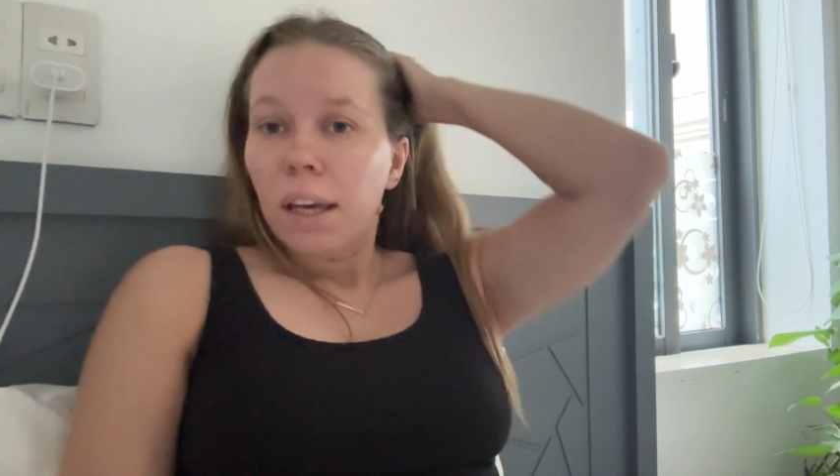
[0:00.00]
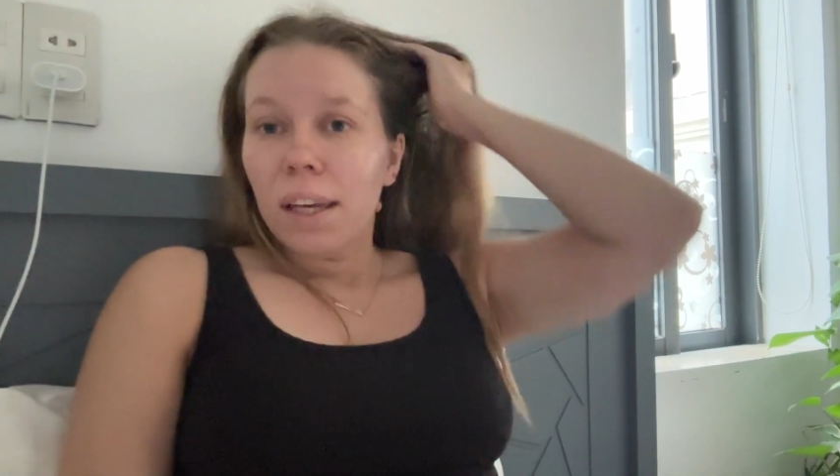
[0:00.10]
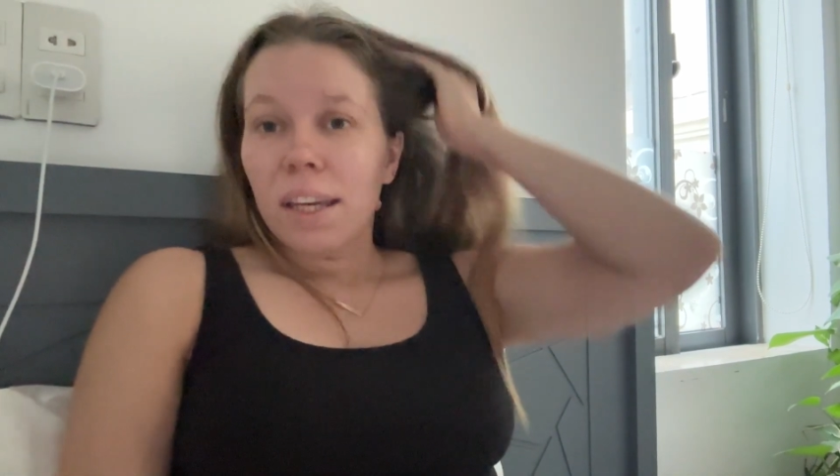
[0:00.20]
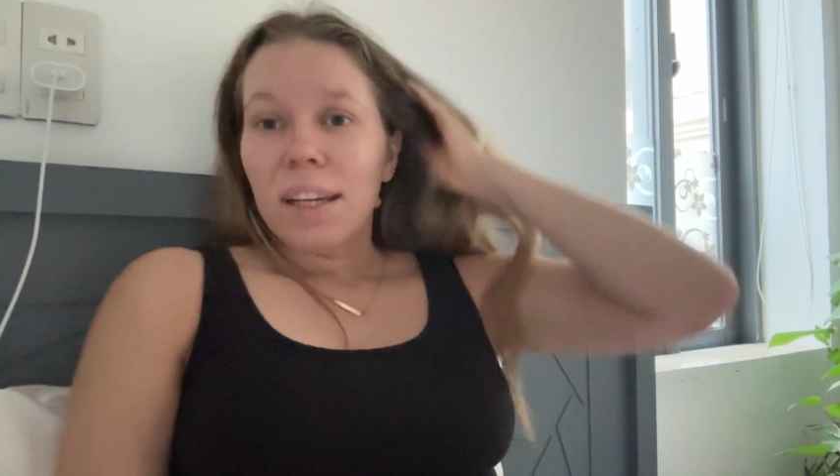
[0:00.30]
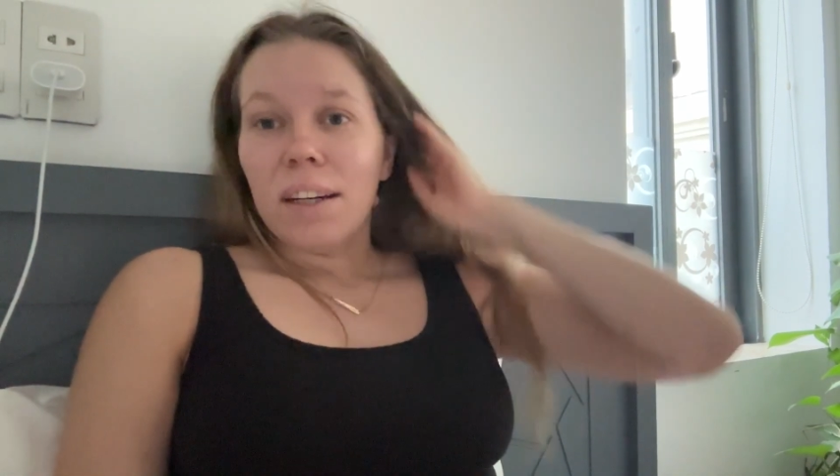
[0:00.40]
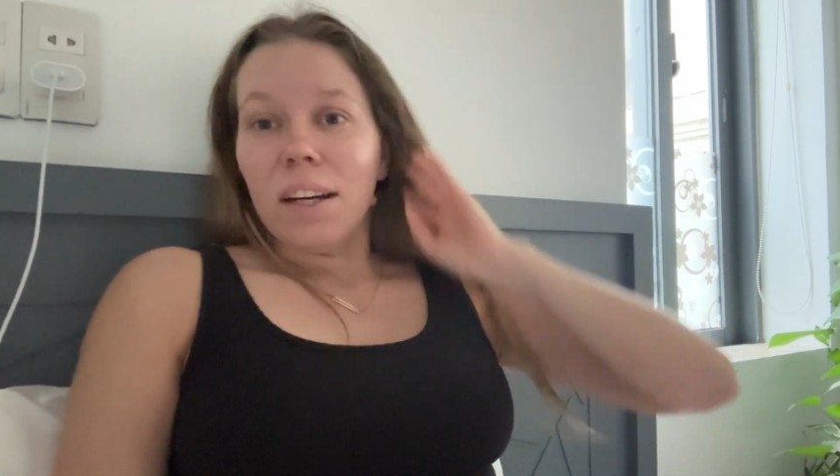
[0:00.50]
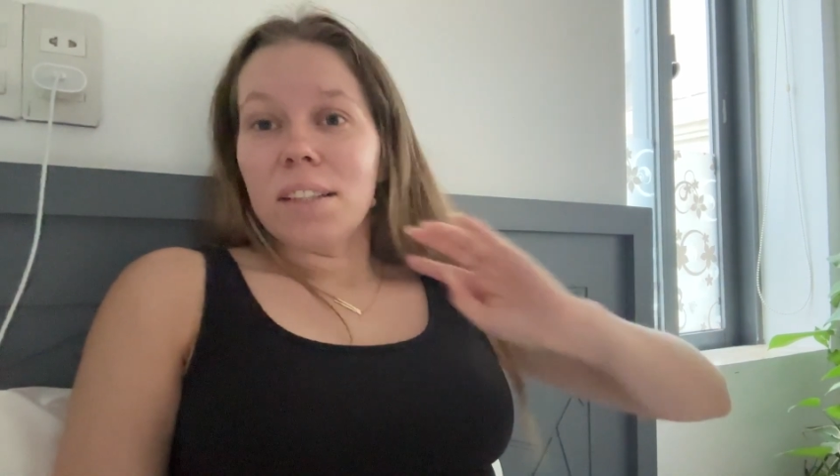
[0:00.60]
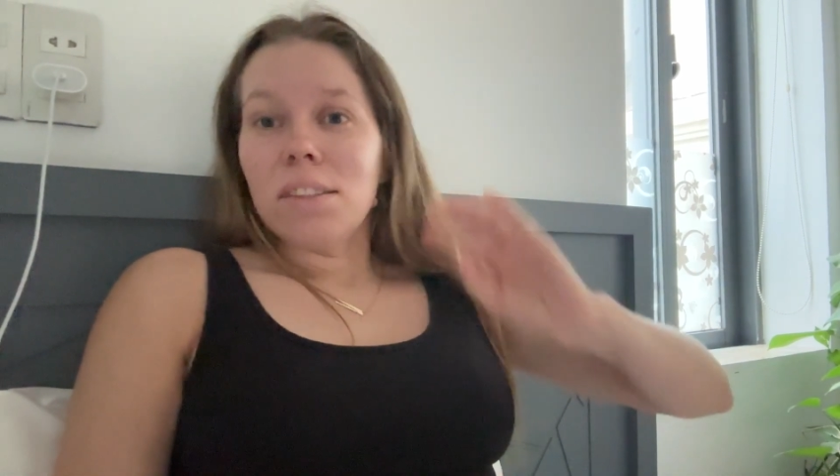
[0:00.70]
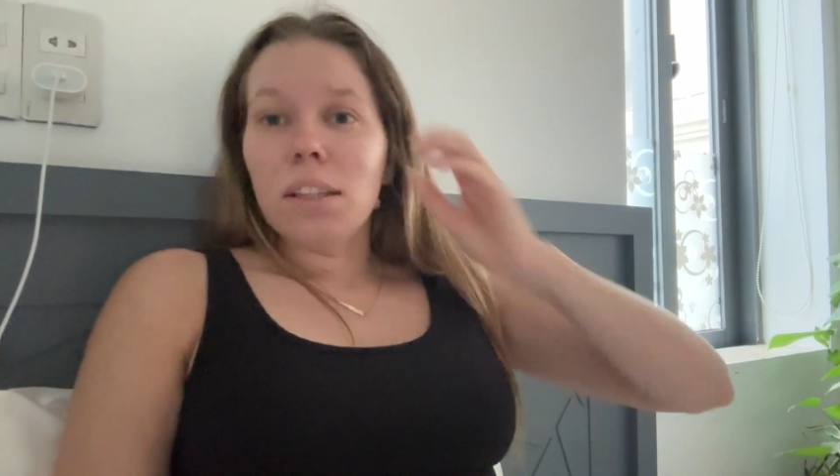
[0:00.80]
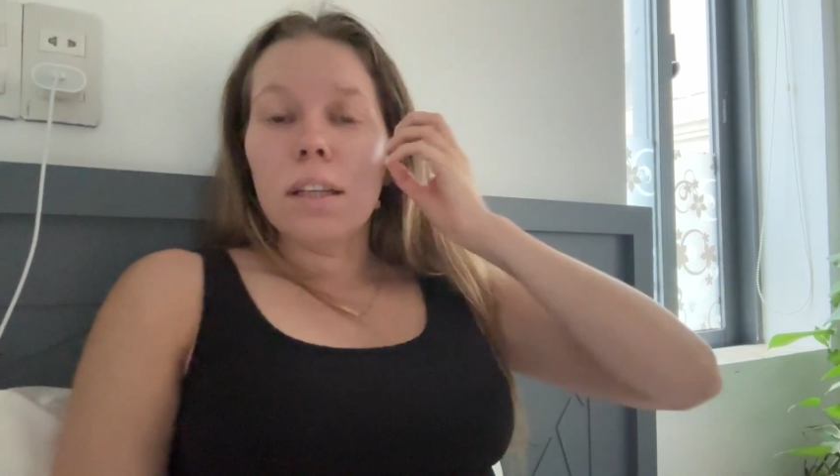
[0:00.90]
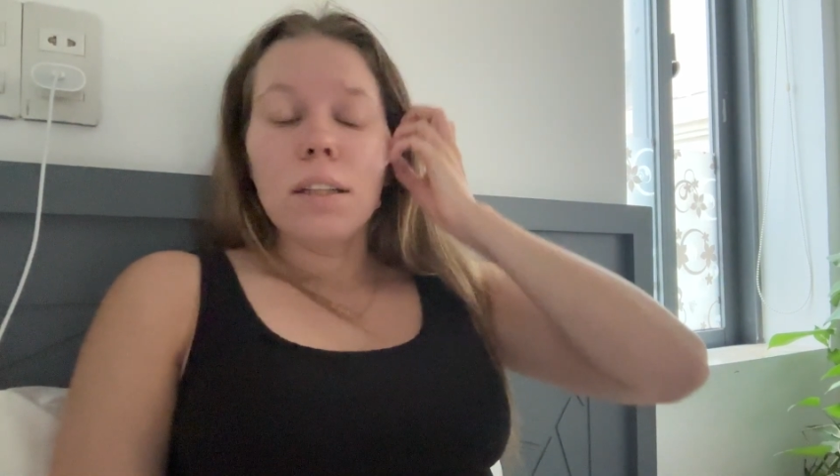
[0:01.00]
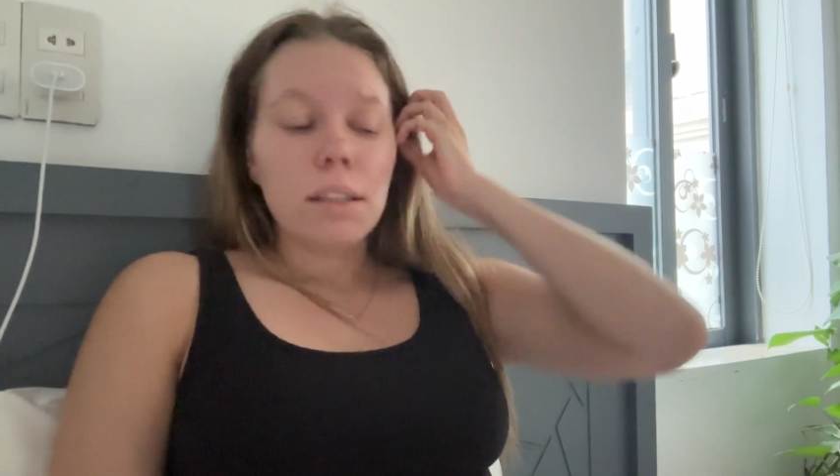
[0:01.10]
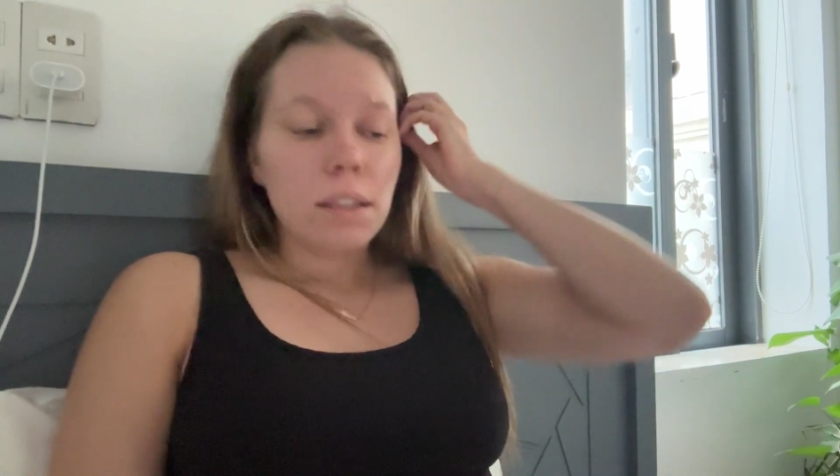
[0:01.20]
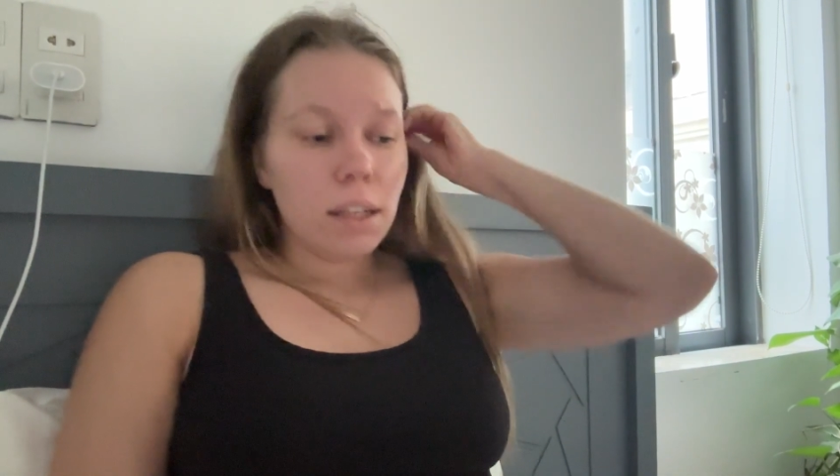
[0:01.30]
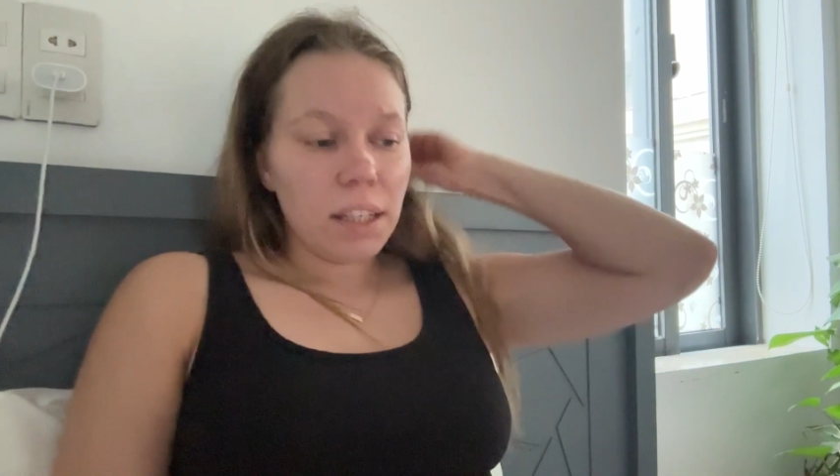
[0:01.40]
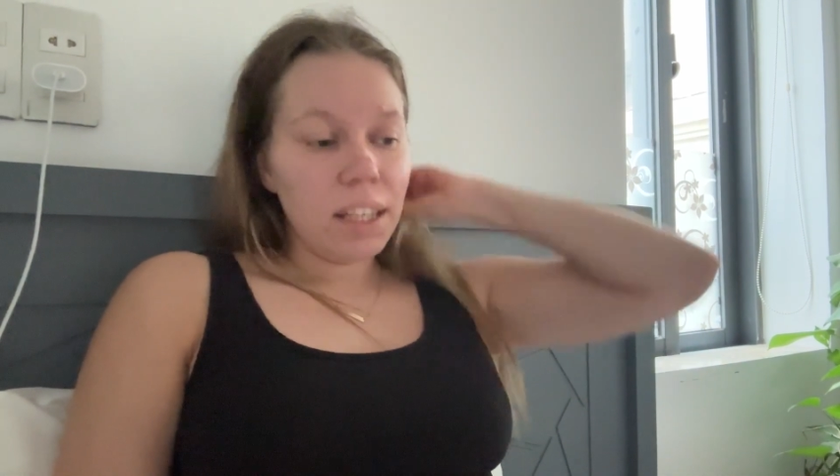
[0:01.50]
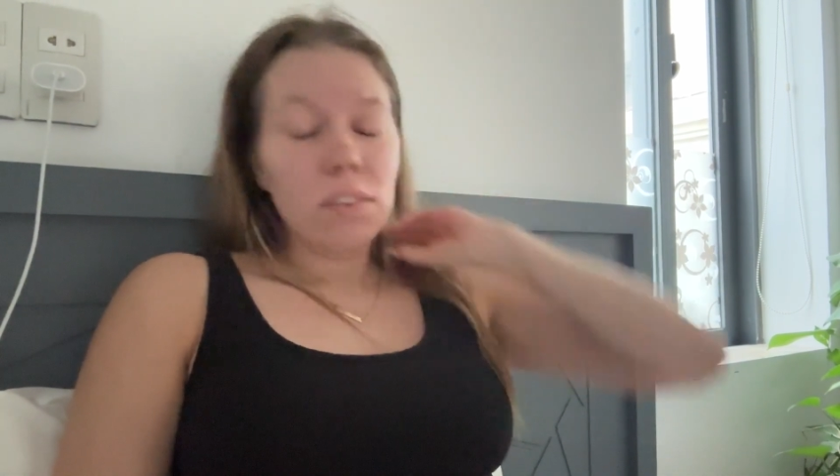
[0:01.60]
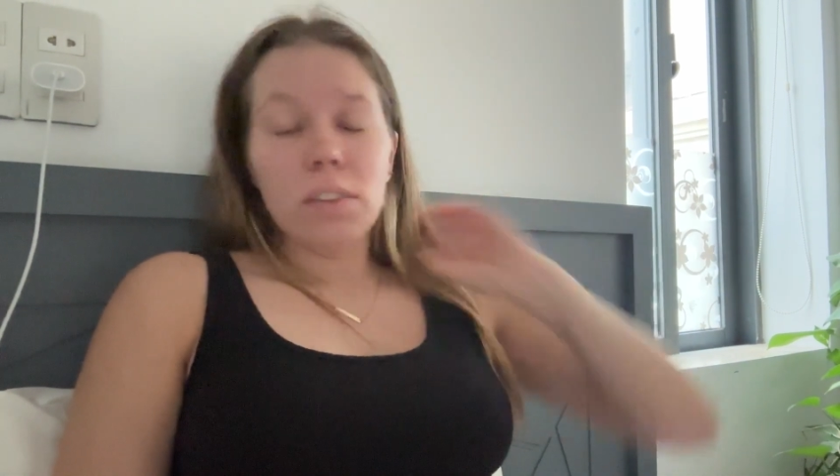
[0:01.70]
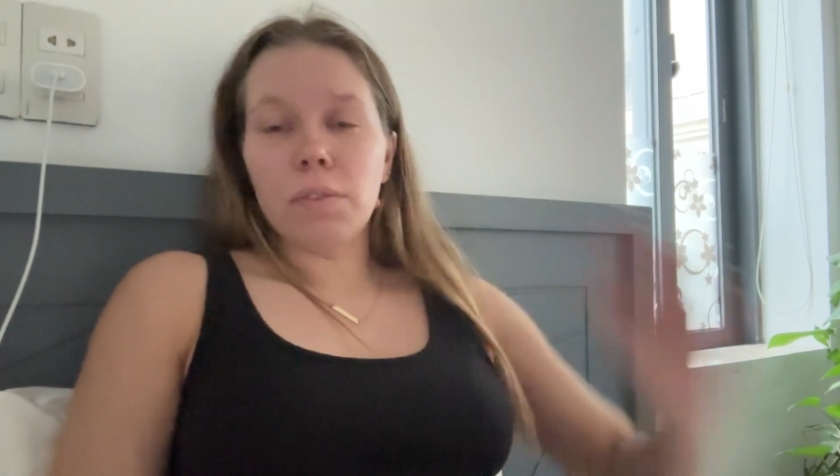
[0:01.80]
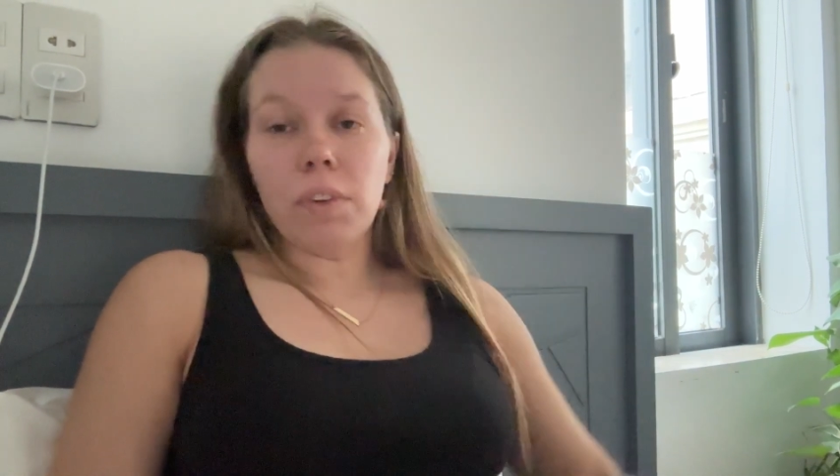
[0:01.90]
hey guys I
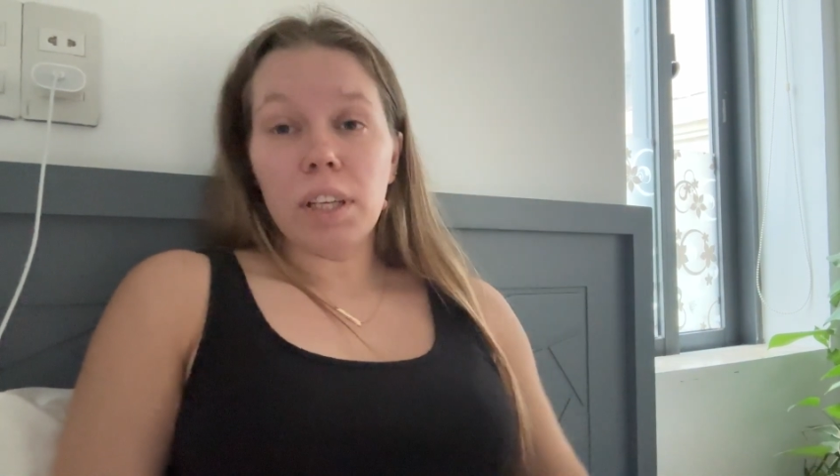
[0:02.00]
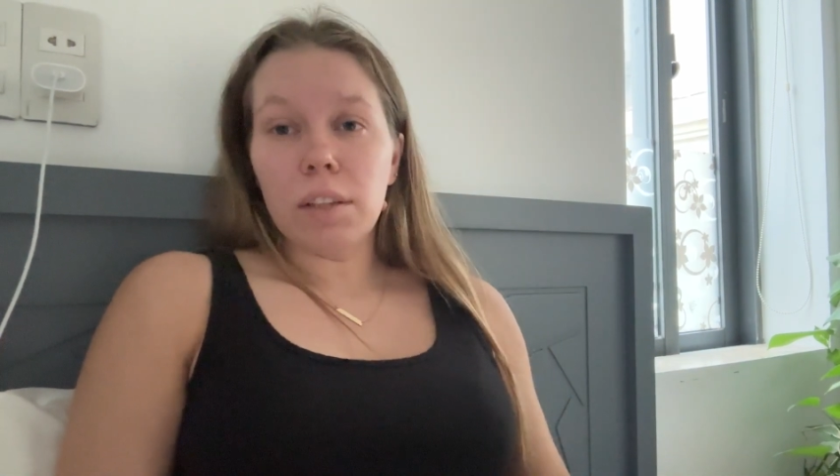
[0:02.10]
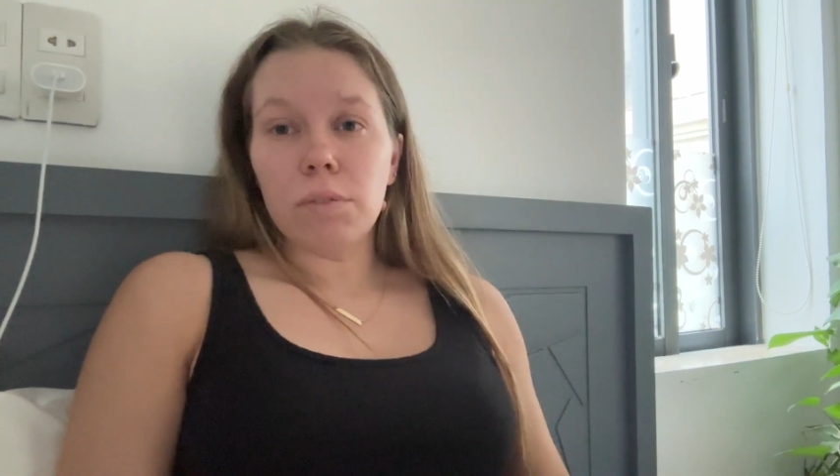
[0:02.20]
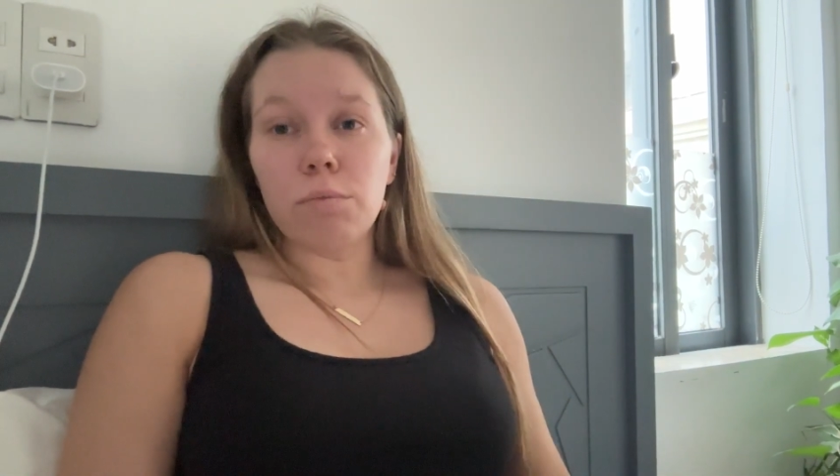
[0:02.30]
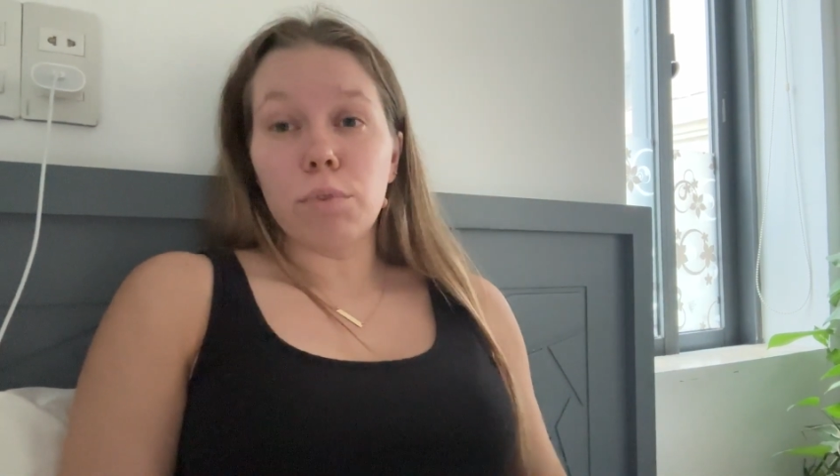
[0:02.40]
haven't really